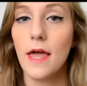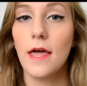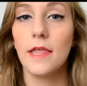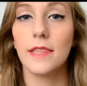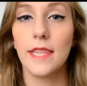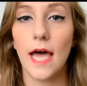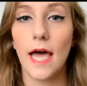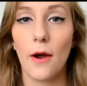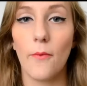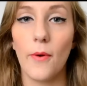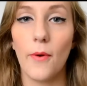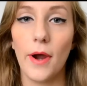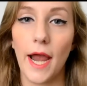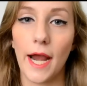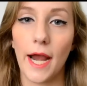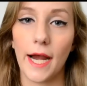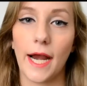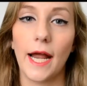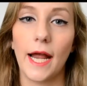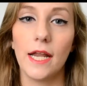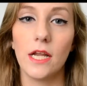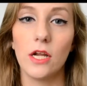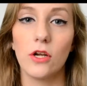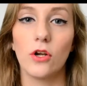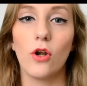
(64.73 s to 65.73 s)
That way I
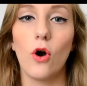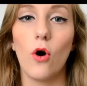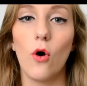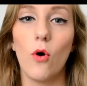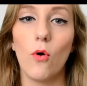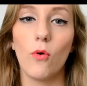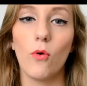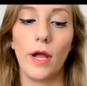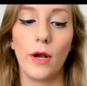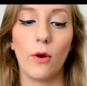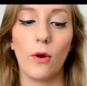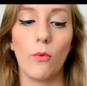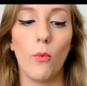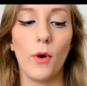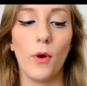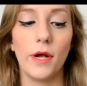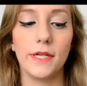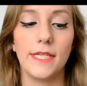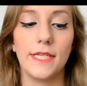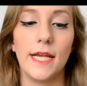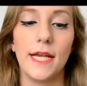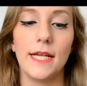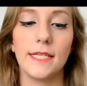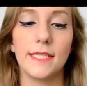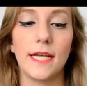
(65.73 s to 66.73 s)
kind of know like
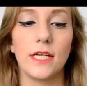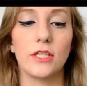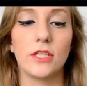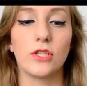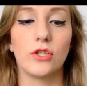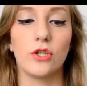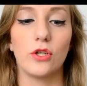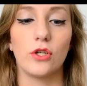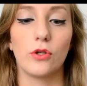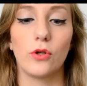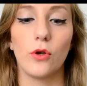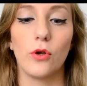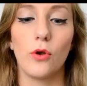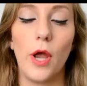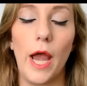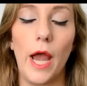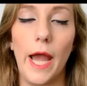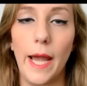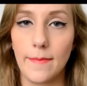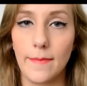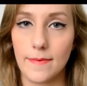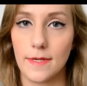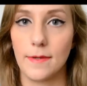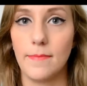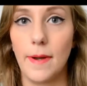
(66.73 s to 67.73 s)
what days I should
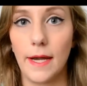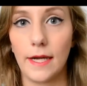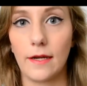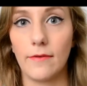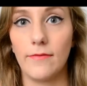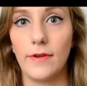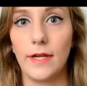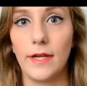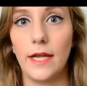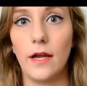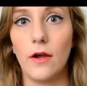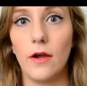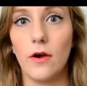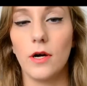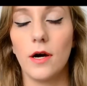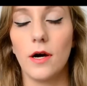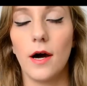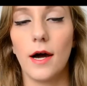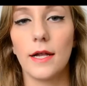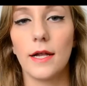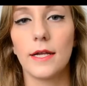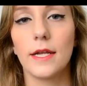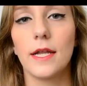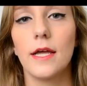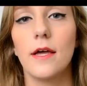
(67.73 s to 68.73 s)
aim to make a video
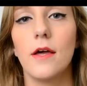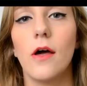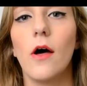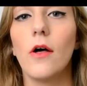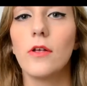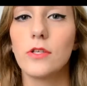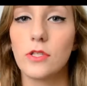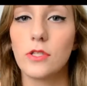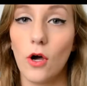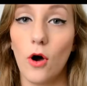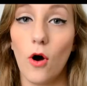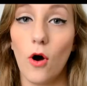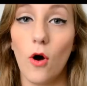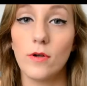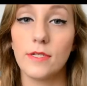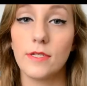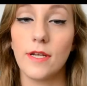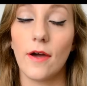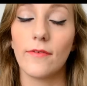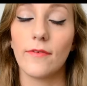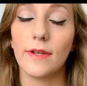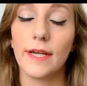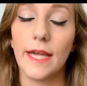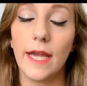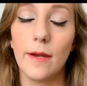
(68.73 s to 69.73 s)
on. So
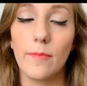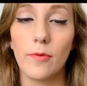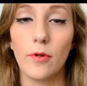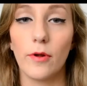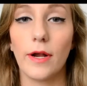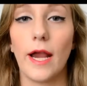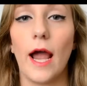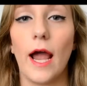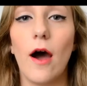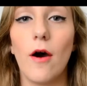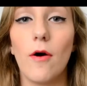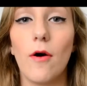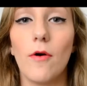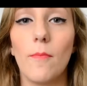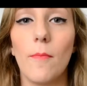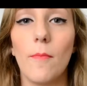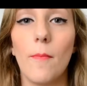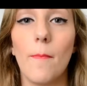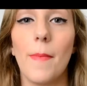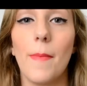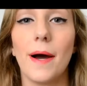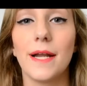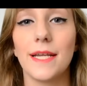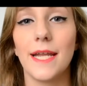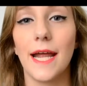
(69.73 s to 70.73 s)
definitely keep a lookout
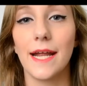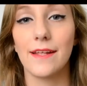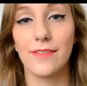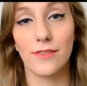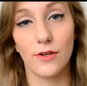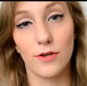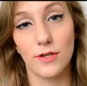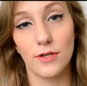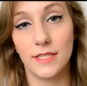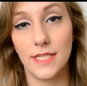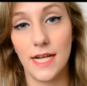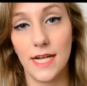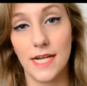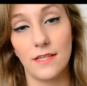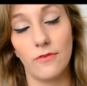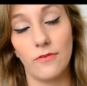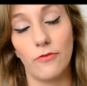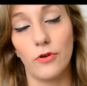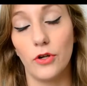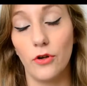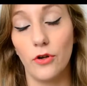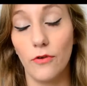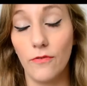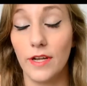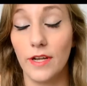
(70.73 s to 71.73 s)
Monday, Thursdays
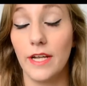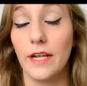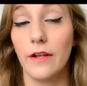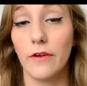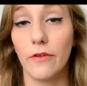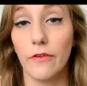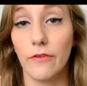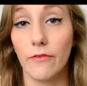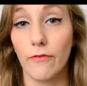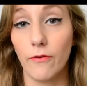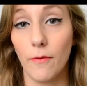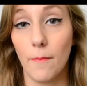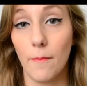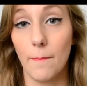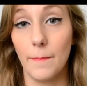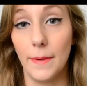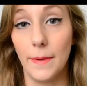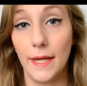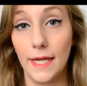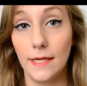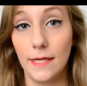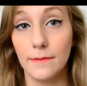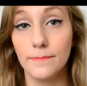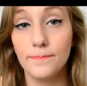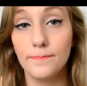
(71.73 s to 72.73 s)
for new videos from
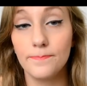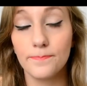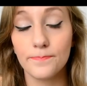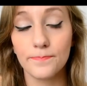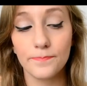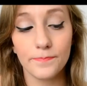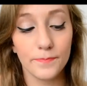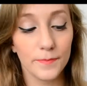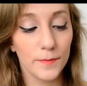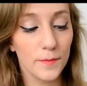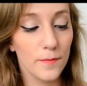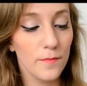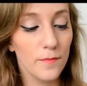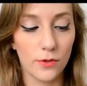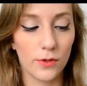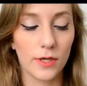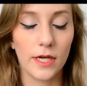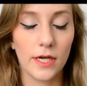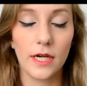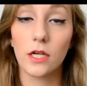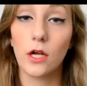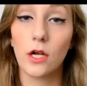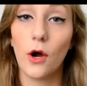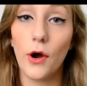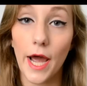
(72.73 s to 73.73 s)
me. We're
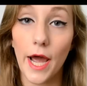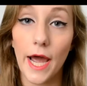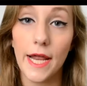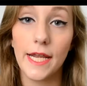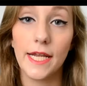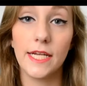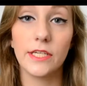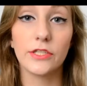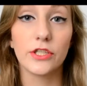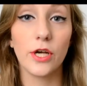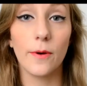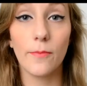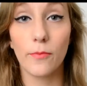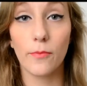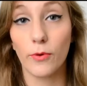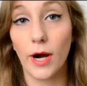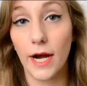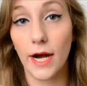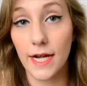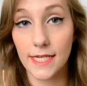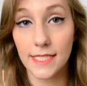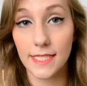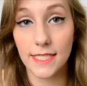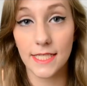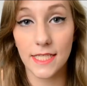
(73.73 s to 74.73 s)
going to go ahead and jump
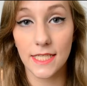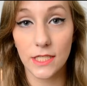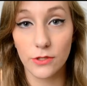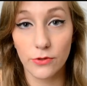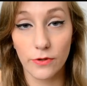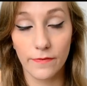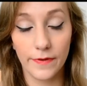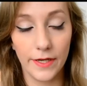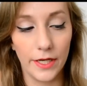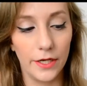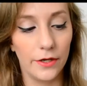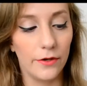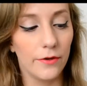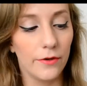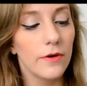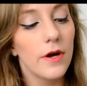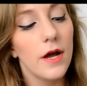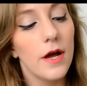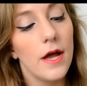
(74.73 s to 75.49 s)
right into this review.